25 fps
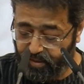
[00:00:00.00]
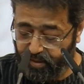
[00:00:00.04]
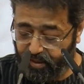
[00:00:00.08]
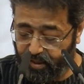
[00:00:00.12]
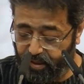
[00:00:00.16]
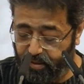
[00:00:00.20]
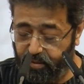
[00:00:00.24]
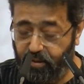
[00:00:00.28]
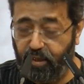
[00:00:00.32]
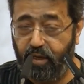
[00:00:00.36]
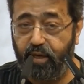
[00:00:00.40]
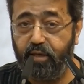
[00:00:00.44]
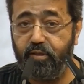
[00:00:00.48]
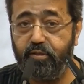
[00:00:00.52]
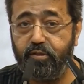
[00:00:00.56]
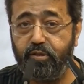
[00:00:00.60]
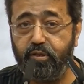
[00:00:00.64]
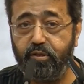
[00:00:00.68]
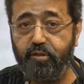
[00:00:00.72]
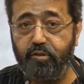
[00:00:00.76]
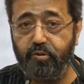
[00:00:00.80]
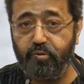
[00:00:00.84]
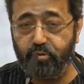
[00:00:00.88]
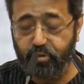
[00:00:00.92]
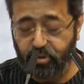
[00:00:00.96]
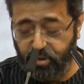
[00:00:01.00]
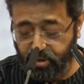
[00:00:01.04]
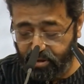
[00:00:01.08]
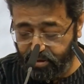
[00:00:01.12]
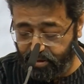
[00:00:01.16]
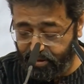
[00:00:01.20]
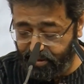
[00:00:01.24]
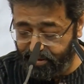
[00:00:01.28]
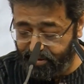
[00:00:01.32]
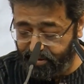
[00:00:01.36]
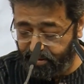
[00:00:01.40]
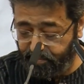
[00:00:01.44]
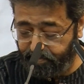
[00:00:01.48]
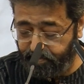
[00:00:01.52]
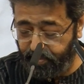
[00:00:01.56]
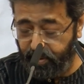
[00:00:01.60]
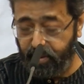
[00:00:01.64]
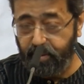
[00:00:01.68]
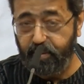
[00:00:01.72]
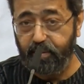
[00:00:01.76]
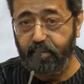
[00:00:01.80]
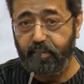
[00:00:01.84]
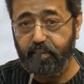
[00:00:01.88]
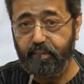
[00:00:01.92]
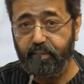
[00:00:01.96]
Can the institution
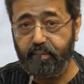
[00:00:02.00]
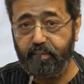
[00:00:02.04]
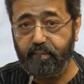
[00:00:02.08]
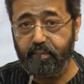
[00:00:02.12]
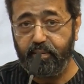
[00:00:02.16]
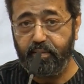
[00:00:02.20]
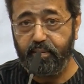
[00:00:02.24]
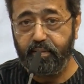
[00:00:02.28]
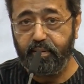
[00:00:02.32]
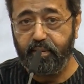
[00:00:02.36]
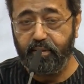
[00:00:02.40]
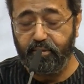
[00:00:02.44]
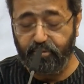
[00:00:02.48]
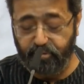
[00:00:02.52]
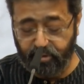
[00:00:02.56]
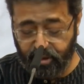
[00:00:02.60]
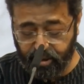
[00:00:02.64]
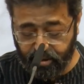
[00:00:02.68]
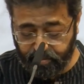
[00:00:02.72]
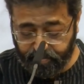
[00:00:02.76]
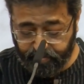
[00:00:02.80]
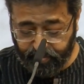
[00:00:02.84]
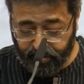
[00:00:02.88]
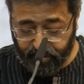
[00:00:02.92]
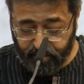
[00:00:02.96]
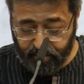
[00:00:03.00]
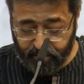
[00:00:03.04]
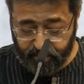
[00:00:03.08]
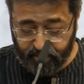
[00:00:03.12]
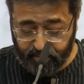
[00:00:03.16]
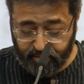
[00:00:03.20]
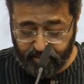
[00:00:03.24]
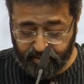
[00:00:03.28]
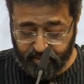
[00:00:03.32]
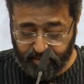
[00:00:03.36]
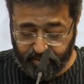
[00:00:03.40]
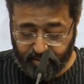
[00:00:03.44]
disappear, reappear,